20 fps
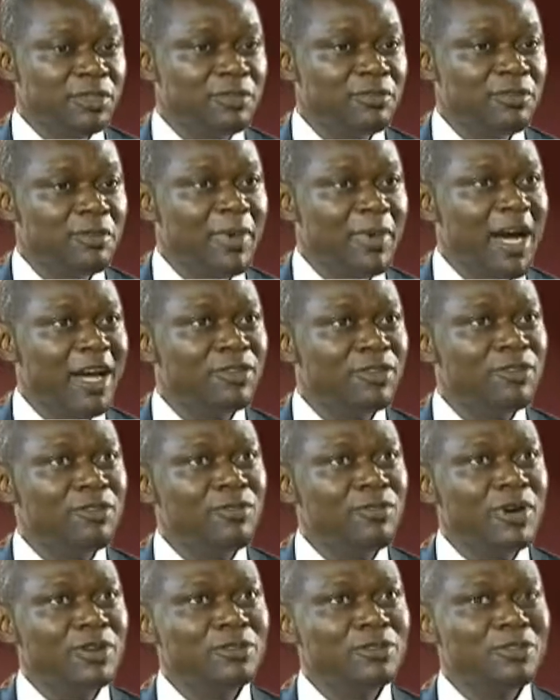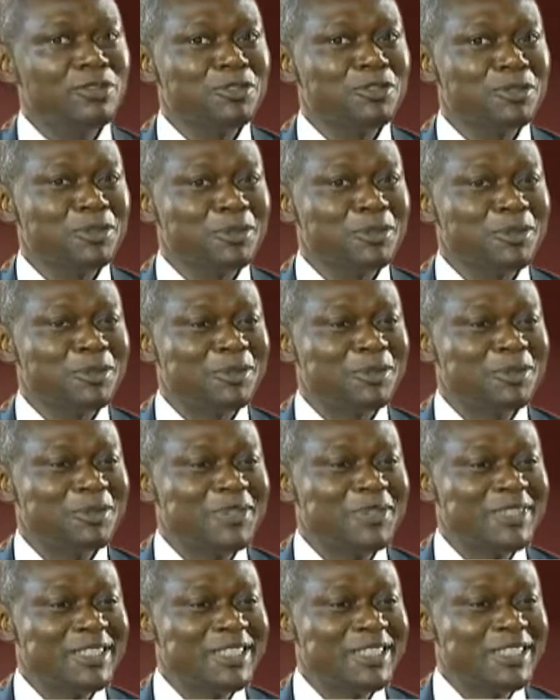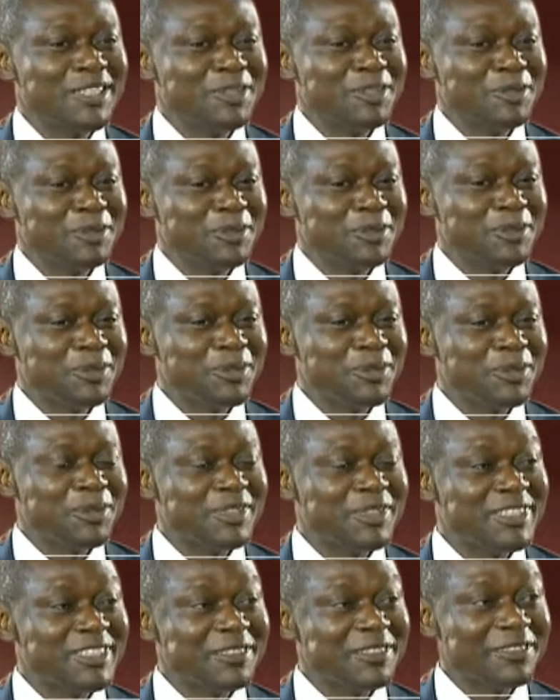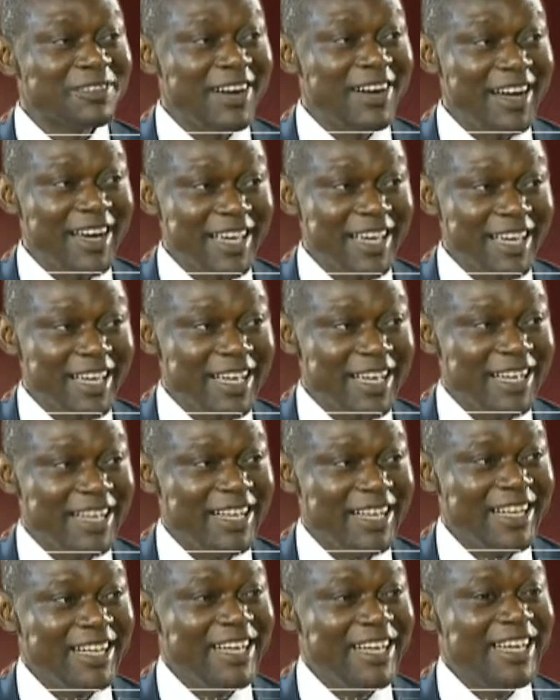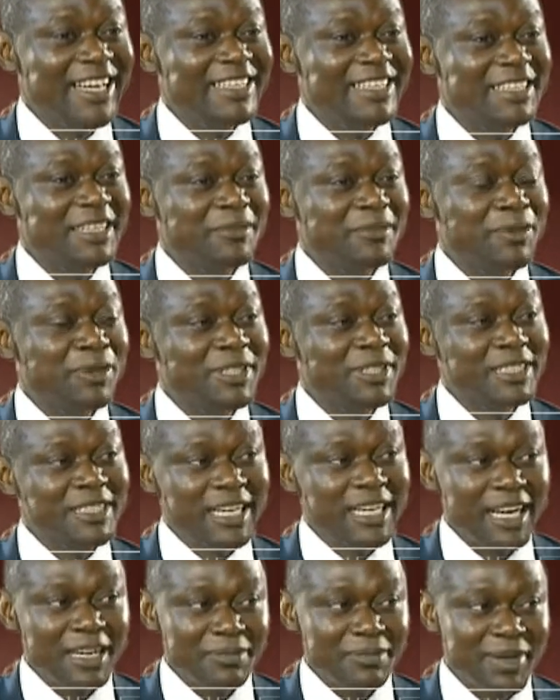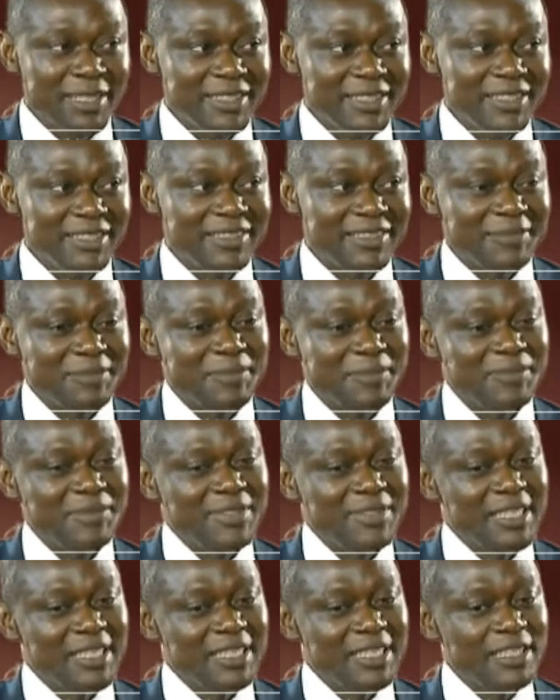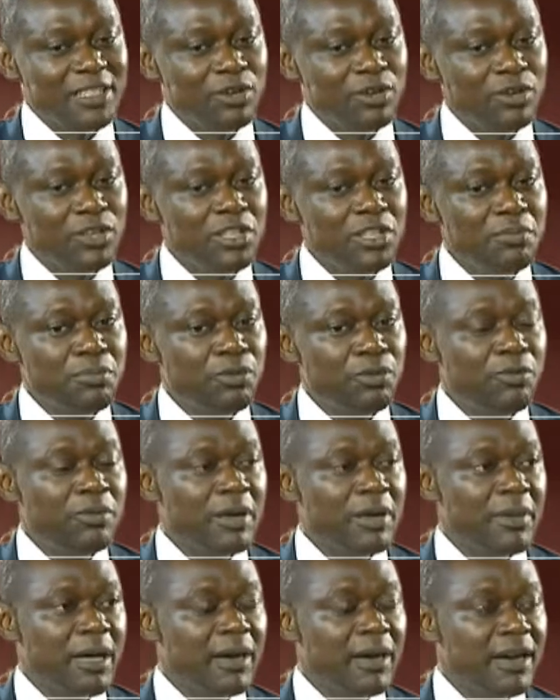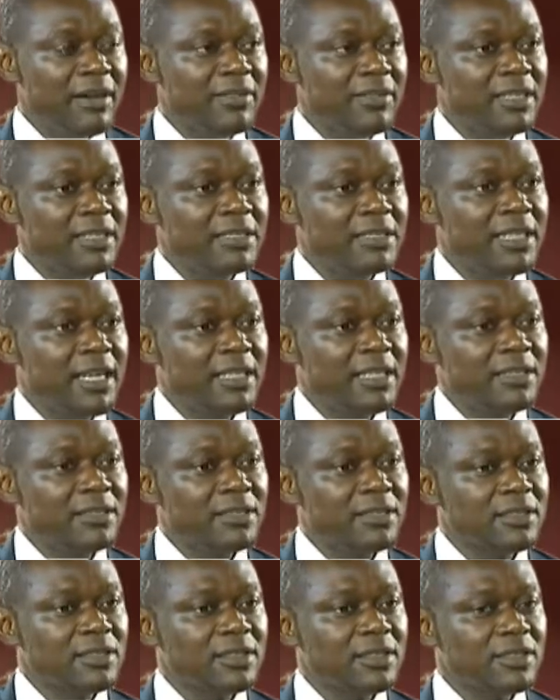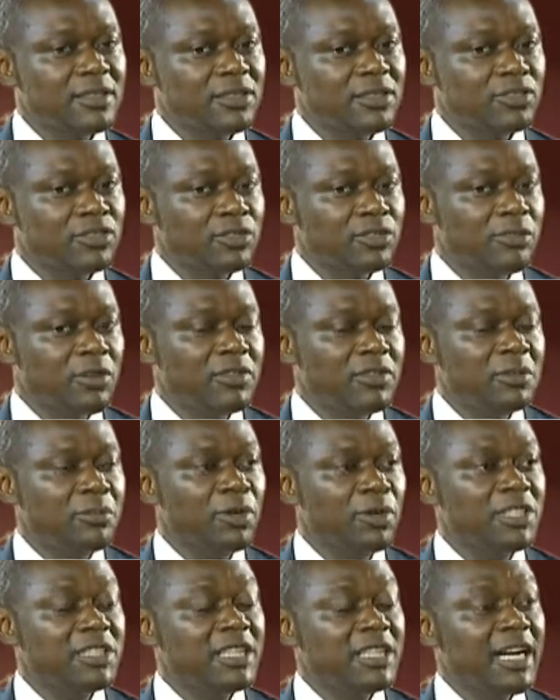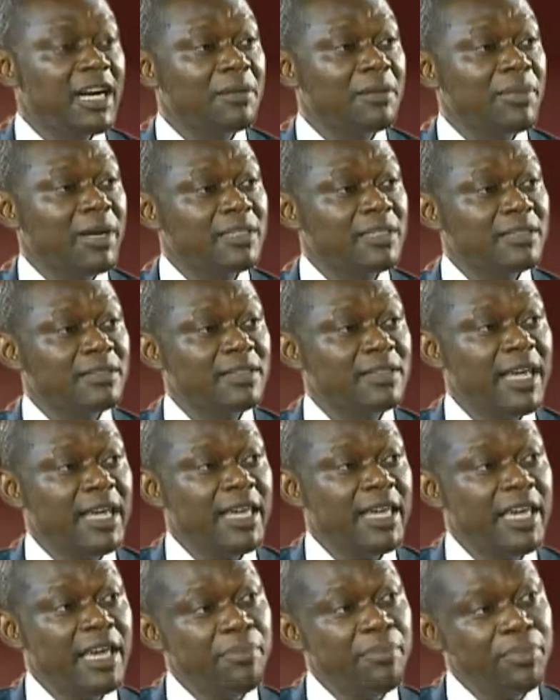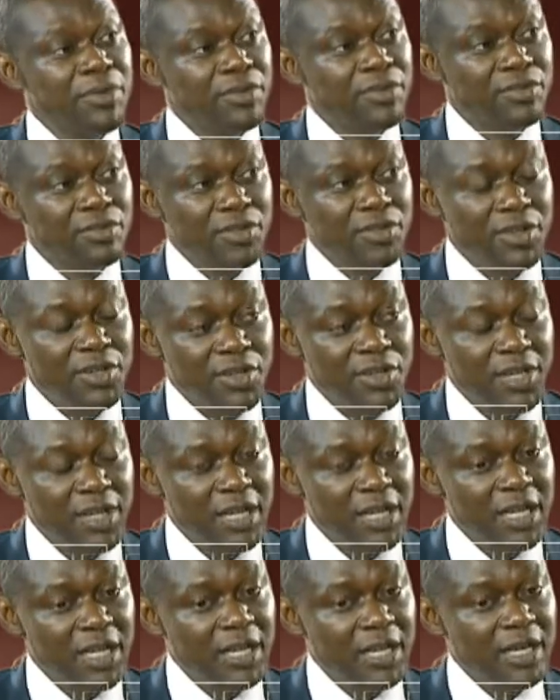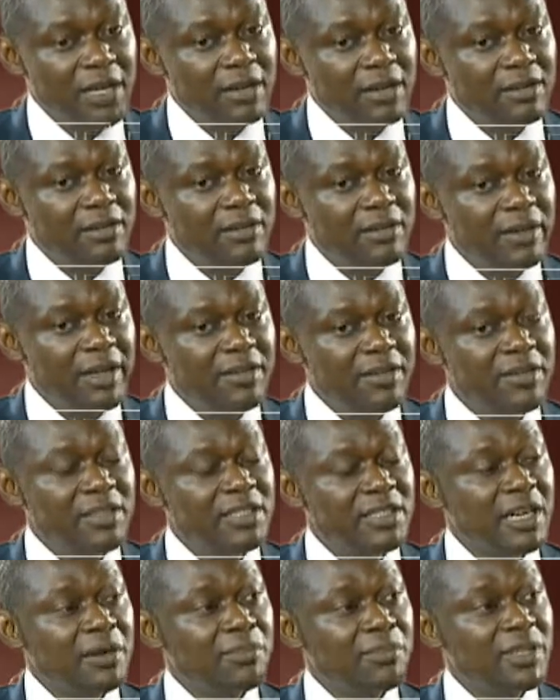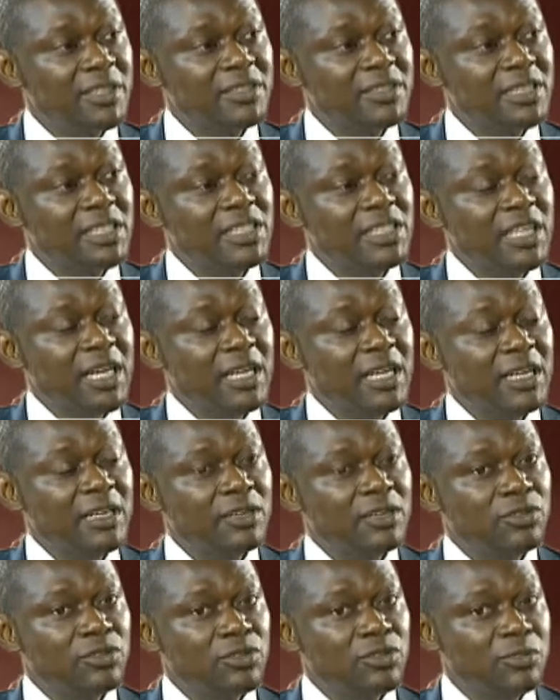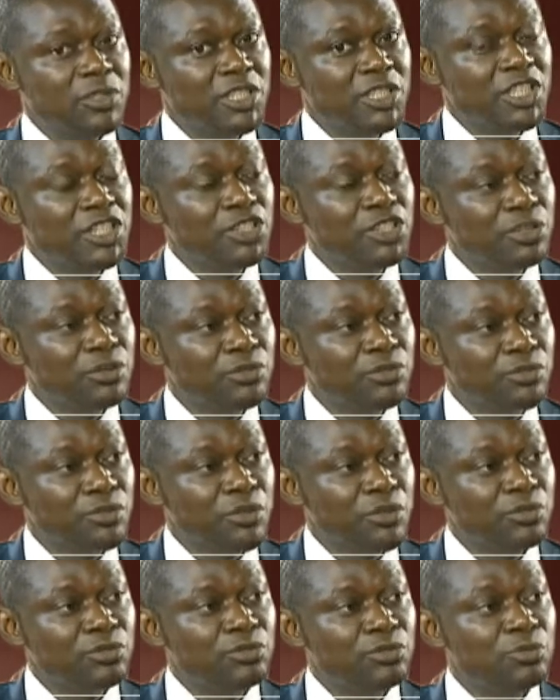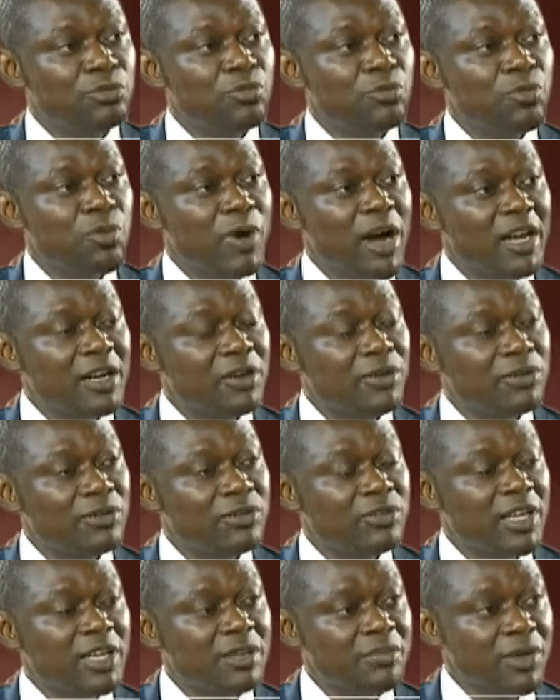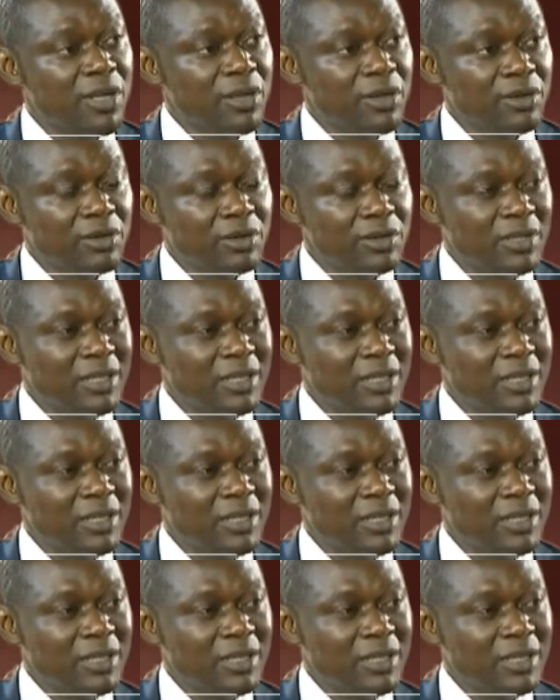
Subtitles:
form, I don't want us to crucify the political parties. The only problem I'm having is that some of the political parties like APC raising their presidential nomination form to 100 million